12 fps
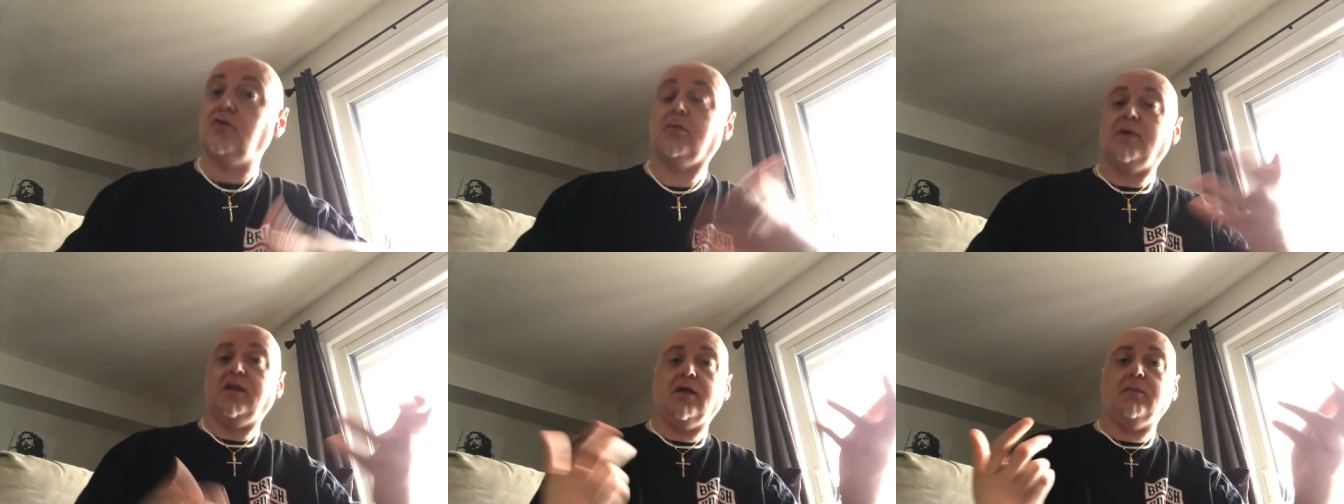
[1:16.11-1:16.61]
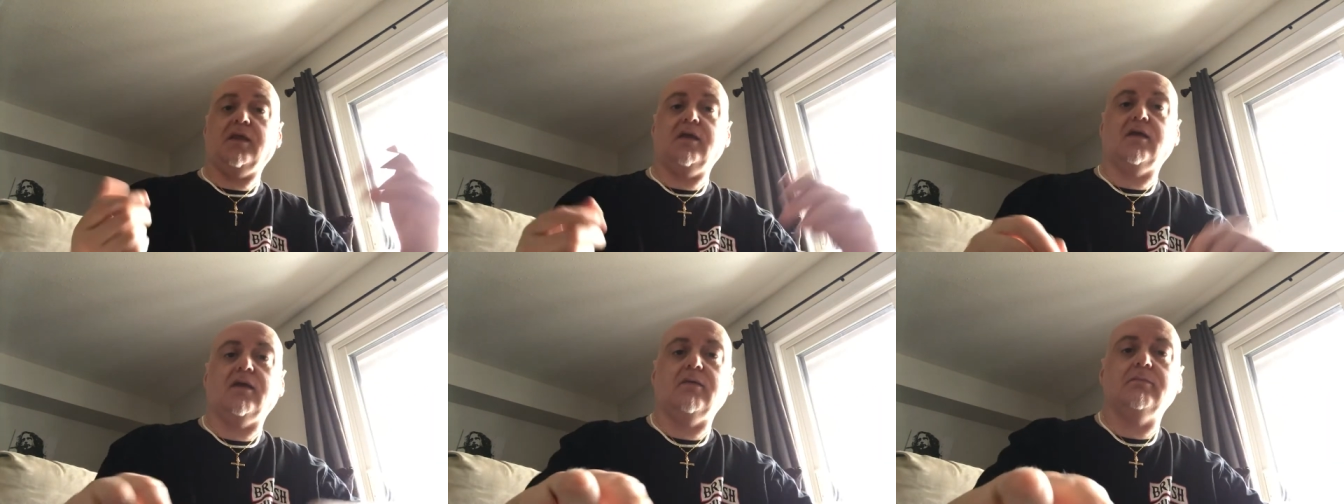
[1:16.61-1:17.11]
I mean, I mean,
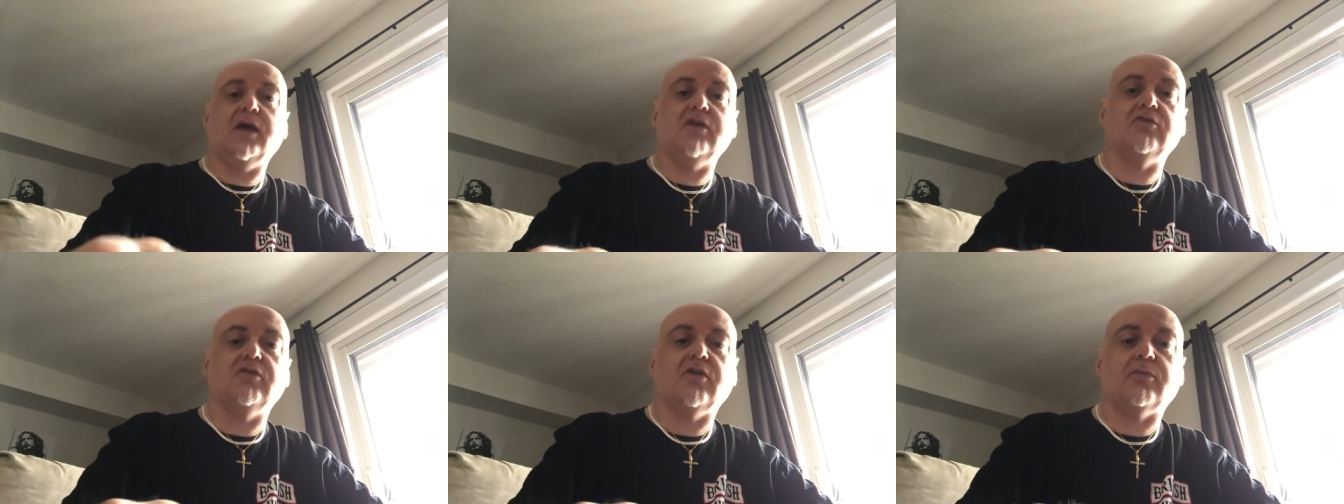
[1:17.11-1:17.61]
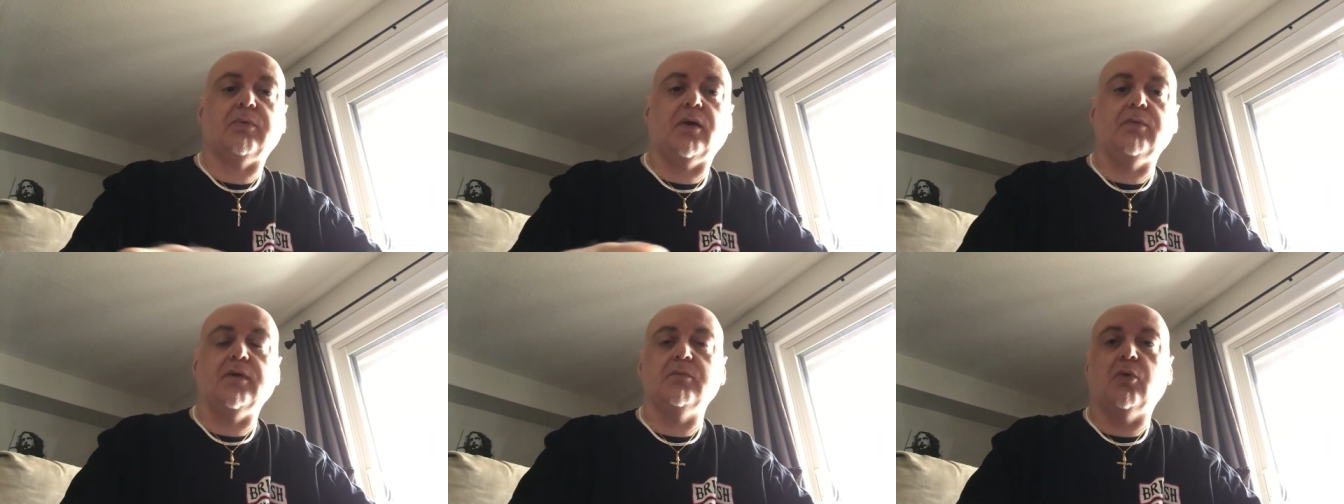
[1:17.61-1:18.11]
I imagine it's
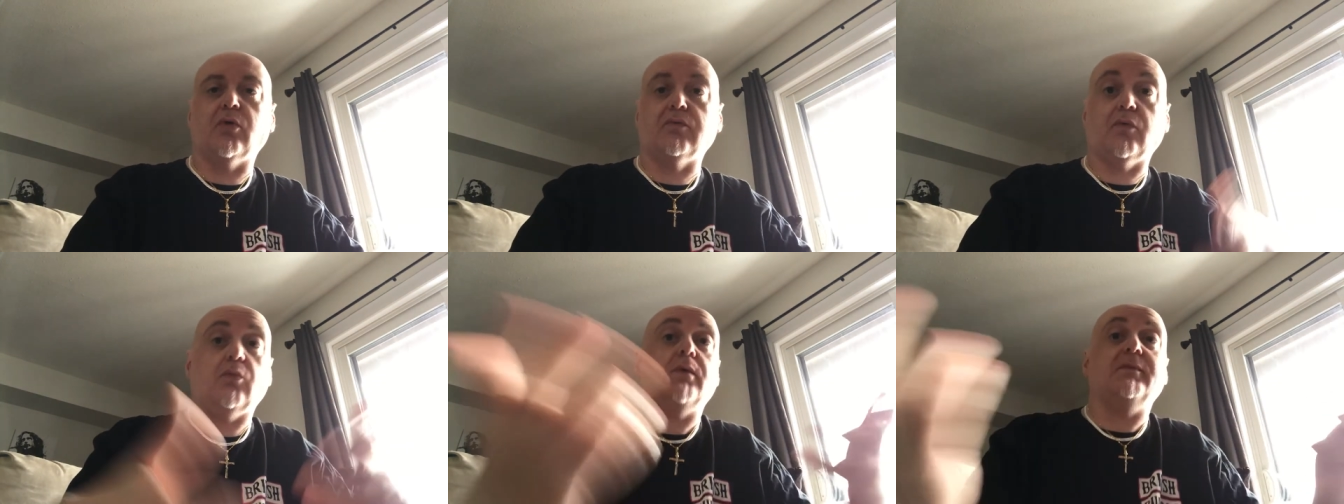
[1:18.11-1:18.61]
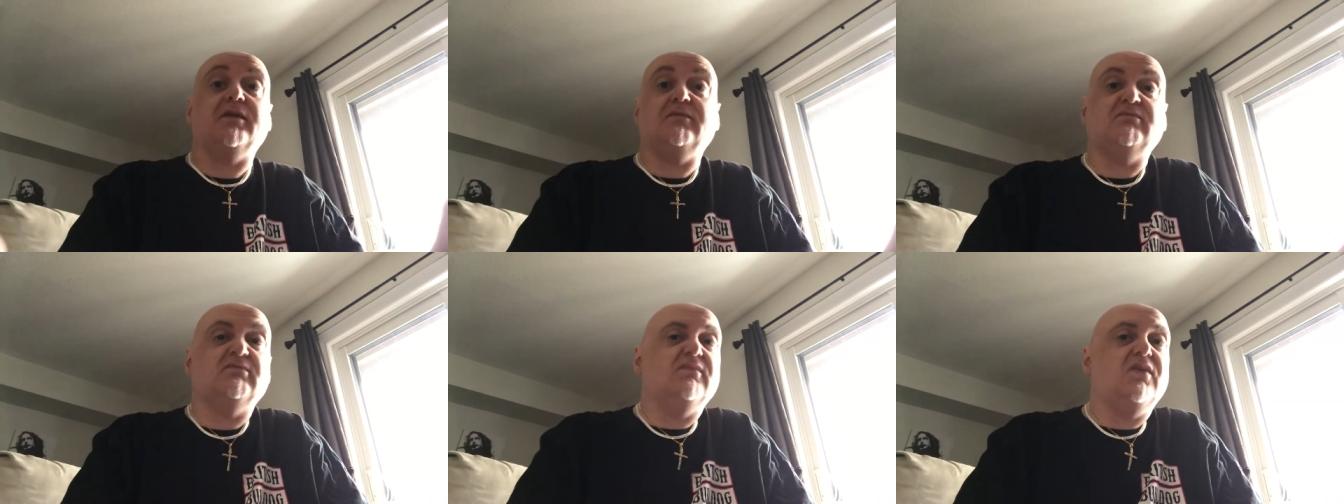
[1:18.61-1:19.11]
probably more for women,
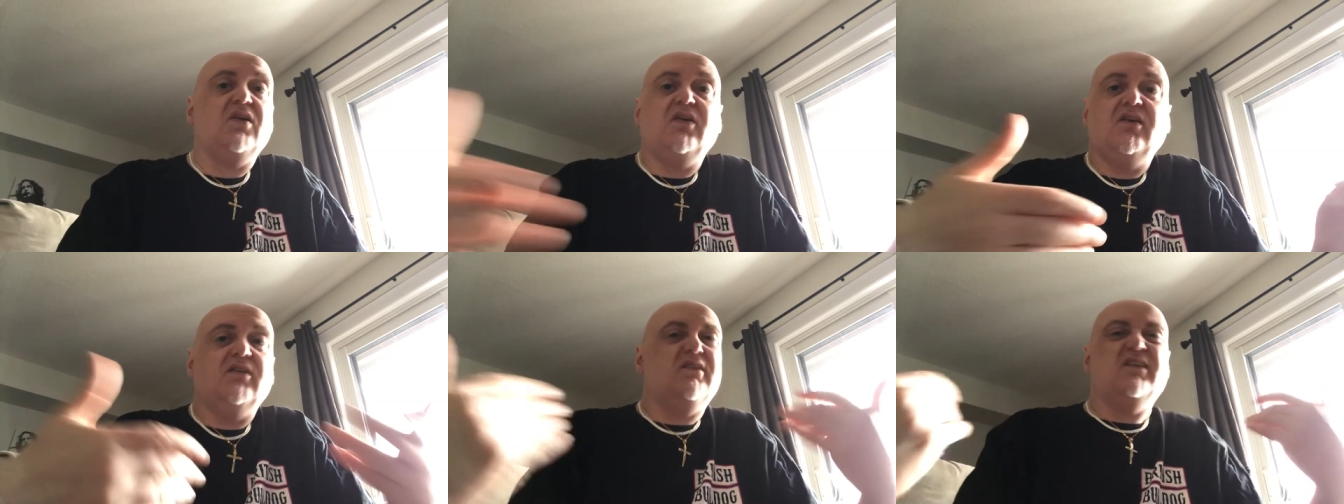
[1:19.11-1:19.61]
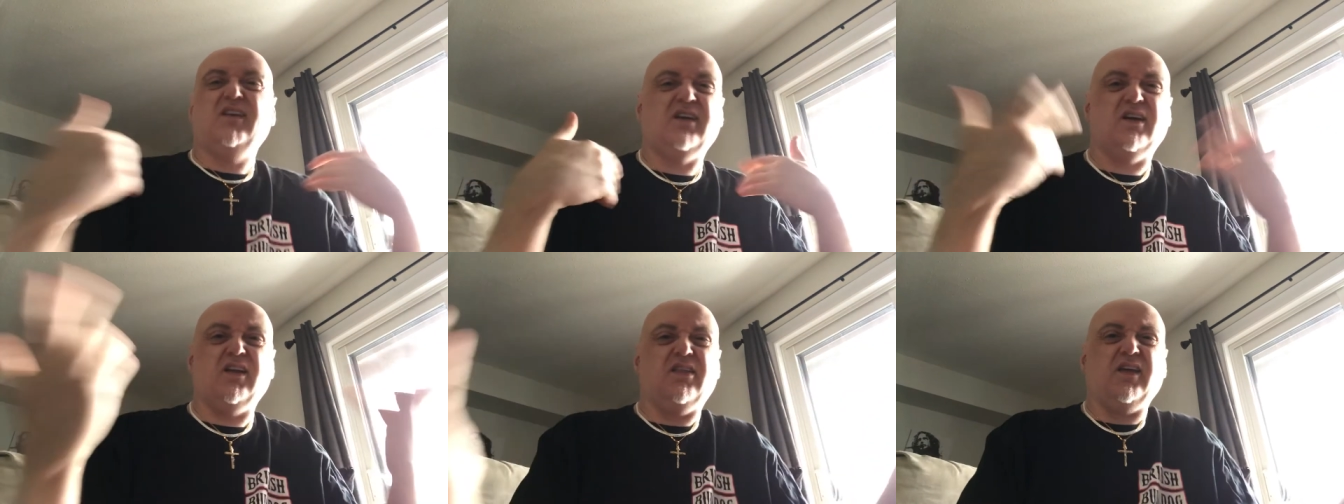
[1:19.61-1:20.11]

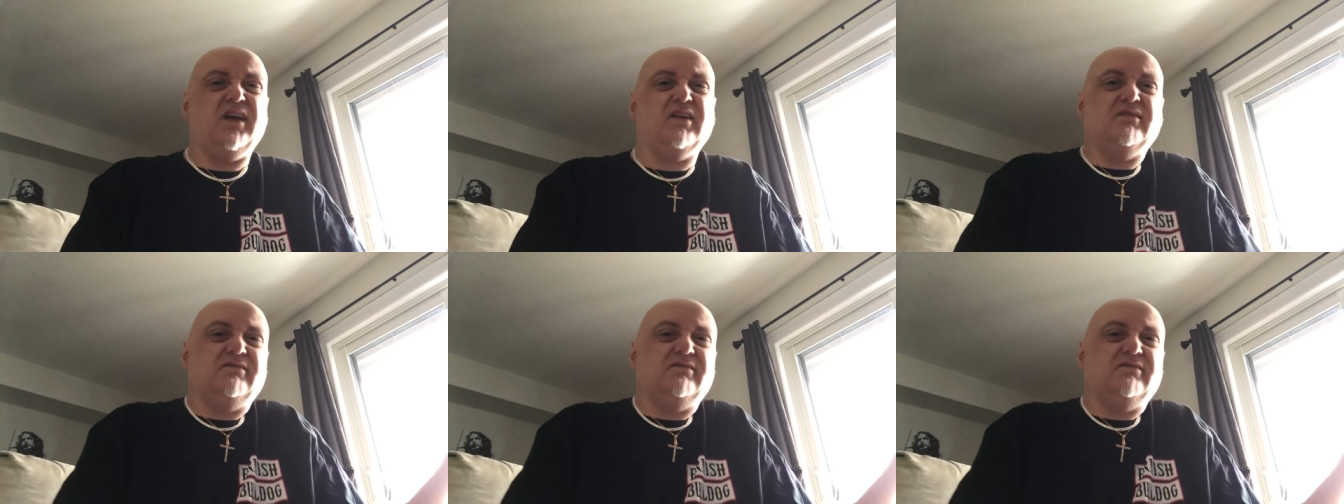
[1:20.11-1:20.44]
kind of thing.